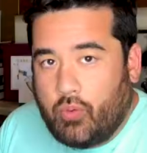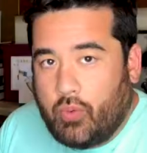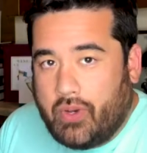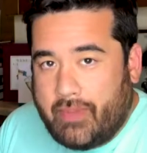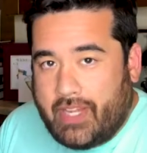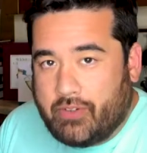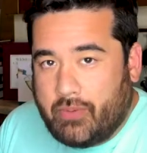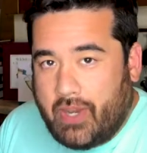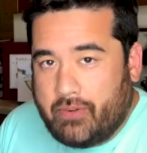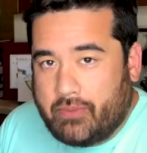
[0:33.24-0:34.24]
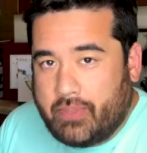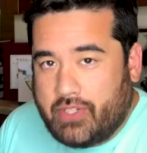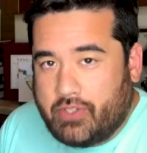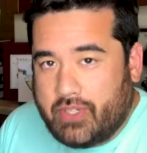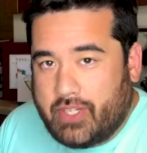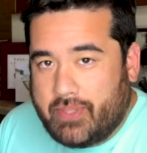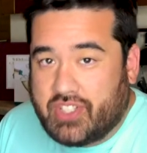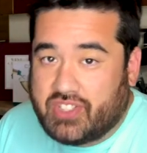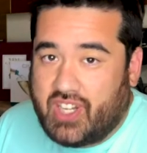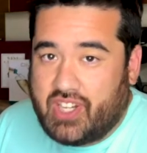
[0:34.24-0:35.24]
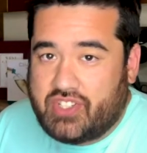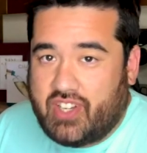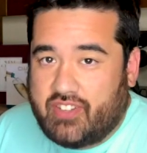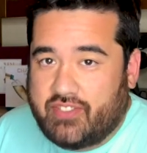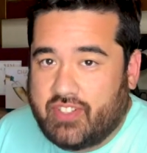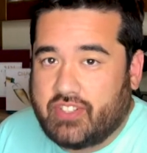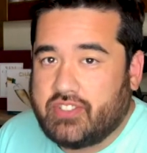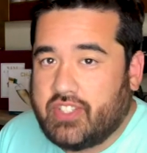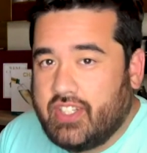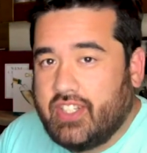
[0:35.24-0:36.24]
Welcome back to Rewind with bschwitty, because Han shot first.